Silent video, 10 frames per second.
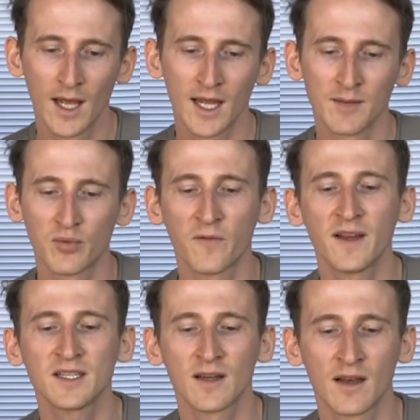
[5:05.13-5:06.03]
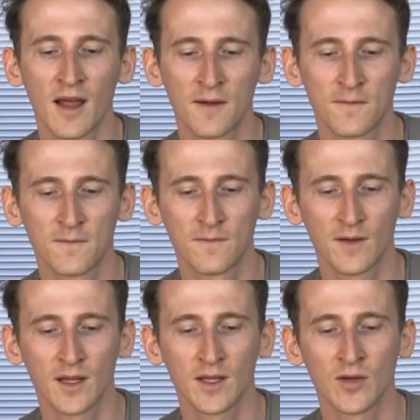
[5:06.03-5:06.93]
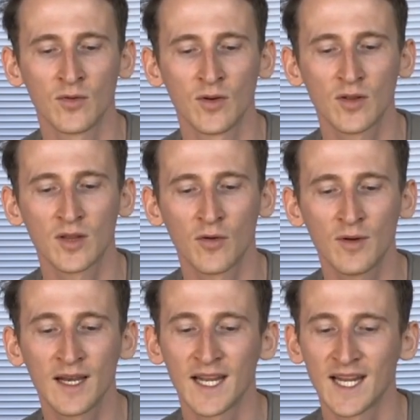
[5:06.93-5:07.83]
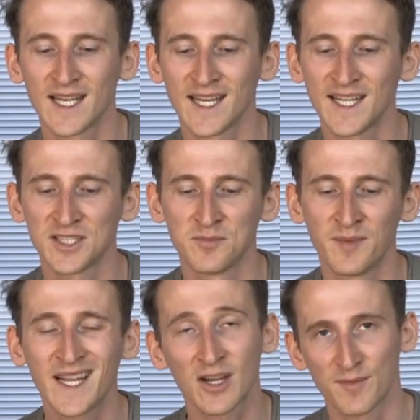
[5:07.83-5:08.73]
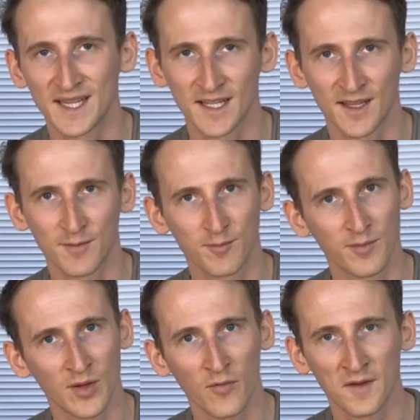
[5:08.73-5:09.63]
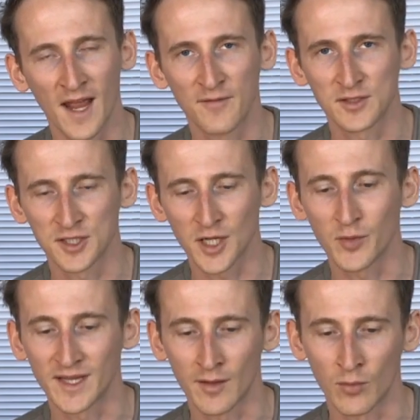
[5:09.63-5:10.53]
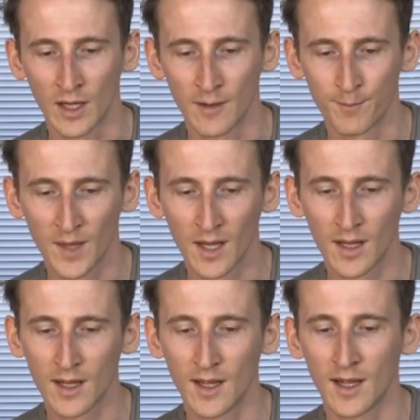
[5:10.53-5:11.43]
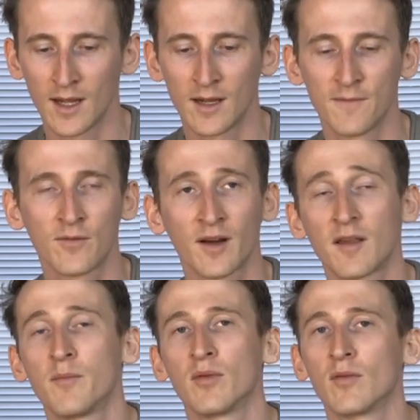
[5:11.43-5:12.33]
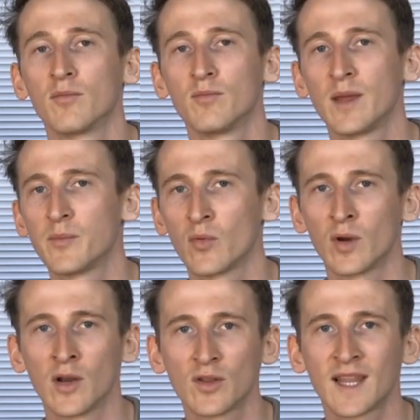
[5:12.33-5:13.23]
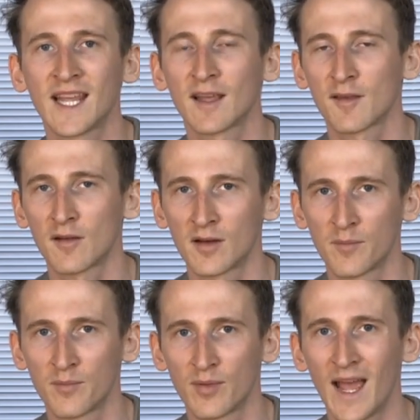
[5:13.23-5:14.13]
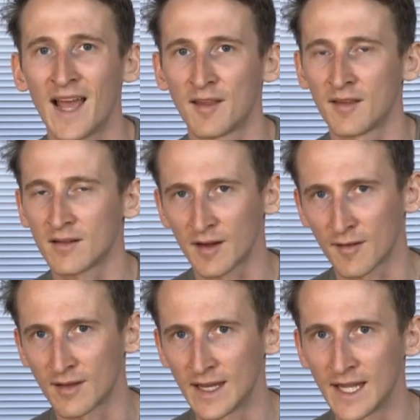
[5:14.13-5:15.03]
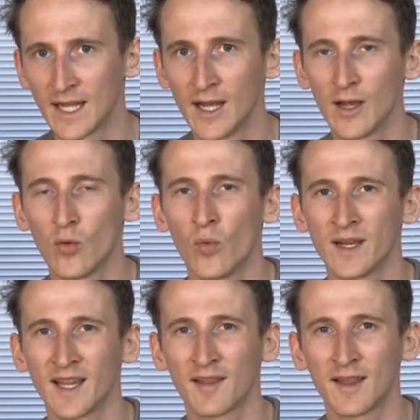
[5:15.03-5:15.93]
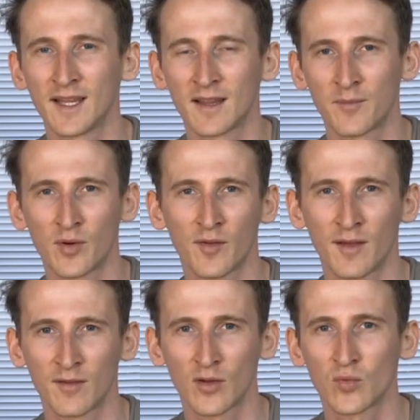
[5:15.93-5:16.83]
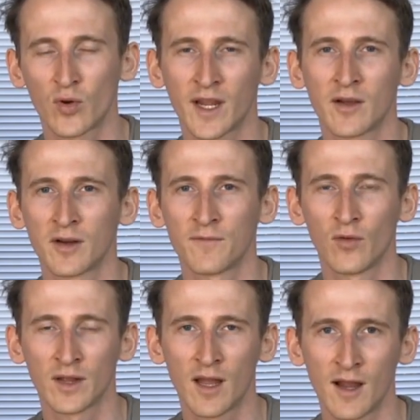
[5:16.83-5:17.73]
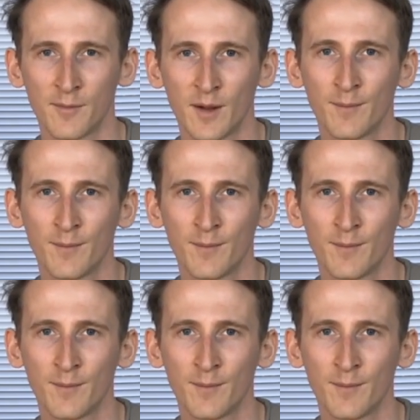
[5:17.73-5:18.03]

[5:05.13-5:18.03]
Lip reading: In professional life, you not only need to be committed, but often have to show it as well. For example, people will not take a startup as seriously when they see that the person is not working on it full time.